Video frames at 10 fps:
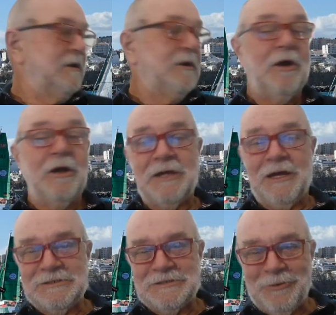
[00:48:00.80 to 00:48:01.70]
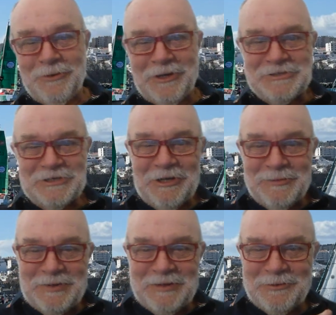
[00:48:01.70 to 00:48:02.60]
Oh, okay. So all the Ocean
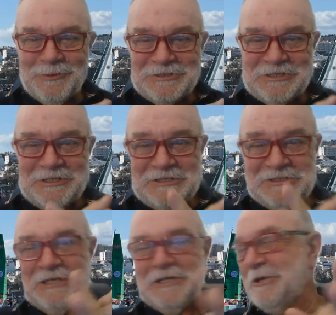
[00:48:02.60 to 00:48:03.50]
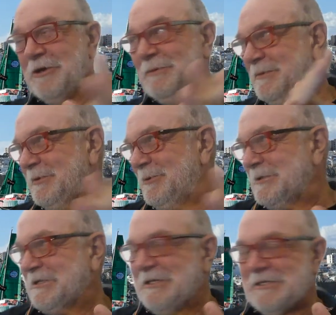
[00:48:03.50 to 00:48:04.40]
Globe people that are watching this, you're not meant to be
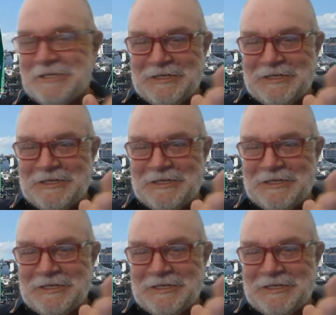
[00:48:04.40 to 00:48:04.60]
watching this.